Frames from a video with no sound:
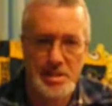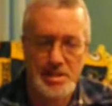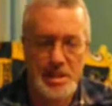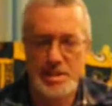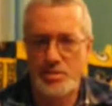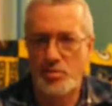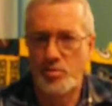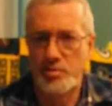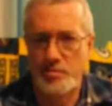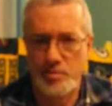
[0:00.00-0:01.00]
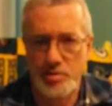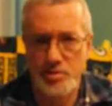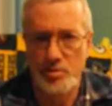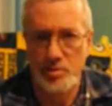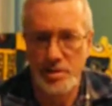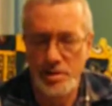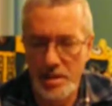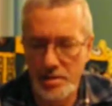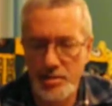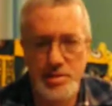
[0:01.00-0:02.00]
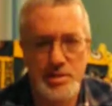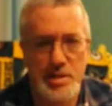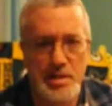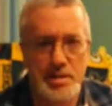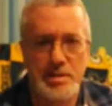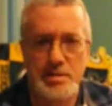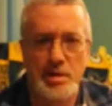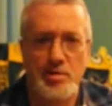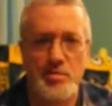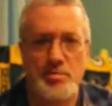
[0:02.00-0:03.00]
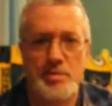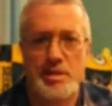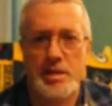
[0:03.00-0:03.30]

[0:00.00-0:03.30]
That is a whole different story. God does not condone